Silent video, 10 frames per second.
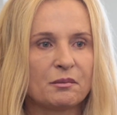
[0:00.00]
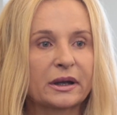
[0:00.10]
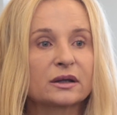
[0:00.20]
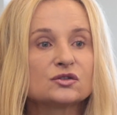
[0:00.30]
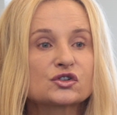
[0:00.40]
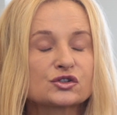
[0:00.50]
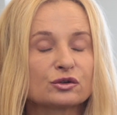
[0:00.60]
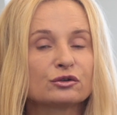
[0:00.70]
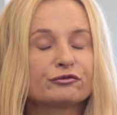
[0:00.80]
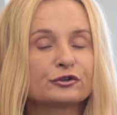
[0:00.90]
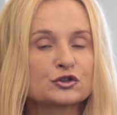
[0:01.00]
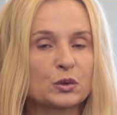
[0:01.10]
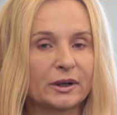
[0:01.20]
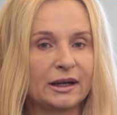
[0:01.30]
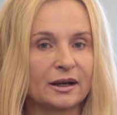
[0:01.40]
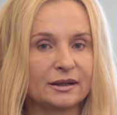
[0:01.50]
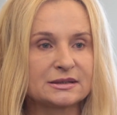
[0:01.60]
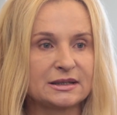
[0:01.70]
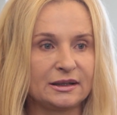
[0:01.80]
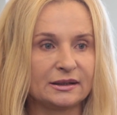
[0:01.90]
My concern for
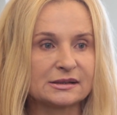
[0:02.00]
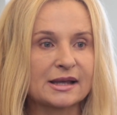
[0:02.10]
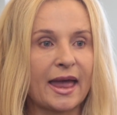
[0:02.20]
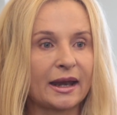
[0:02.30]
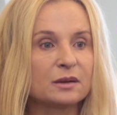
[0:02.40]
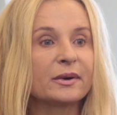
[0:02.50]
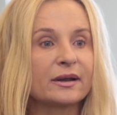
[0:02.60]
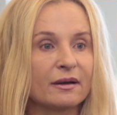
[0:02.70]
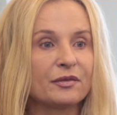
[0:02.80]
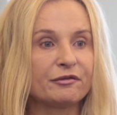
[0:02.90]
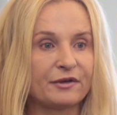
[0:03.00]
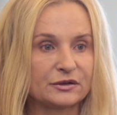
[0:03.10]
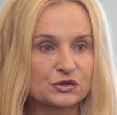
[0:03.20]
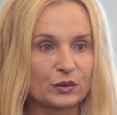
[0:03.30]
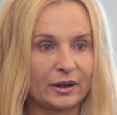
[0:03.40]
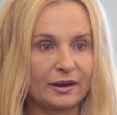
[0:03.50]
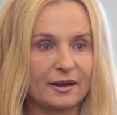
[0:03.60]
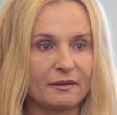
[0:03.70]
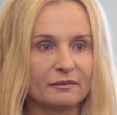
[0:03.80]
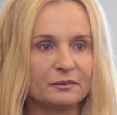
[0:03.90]
2019 is anybody on the fence right
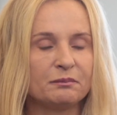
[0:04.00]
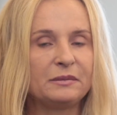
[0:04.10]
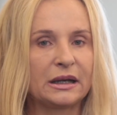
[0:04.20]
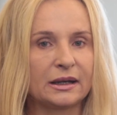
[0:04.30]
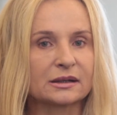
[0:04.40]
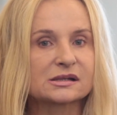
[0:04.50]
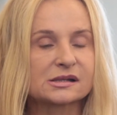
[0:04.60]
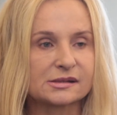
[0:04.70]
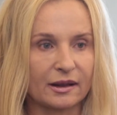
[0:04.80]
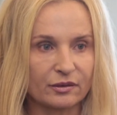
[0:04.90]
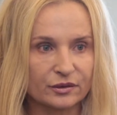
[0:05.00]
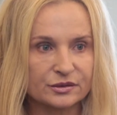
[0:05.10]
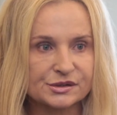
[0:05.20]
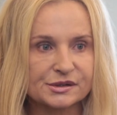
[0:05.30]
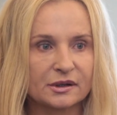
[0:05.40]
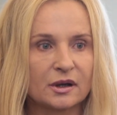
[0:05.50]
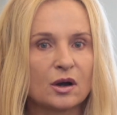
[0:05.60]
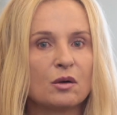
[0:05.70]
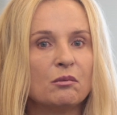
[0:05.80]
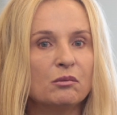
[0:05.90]
now, meaning sellers,
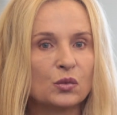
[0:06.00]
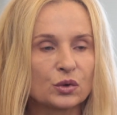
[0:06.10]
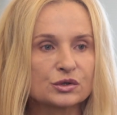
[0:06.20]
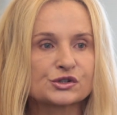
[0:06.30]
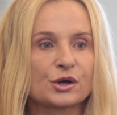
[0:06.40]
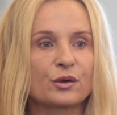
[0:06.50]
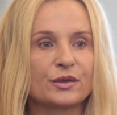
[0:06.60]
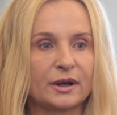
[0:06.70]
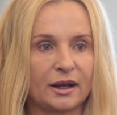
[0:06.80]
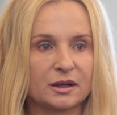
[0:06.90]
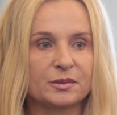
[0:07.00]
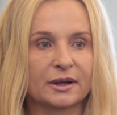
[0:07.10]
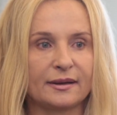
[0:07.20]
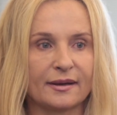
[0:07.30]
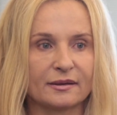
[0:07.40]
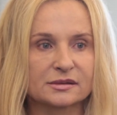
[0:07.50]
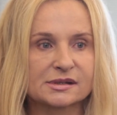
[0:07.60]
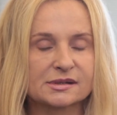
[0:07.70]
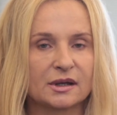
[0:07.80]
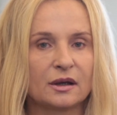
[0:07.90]
more so than anybody
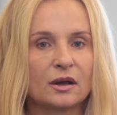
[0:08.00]
else,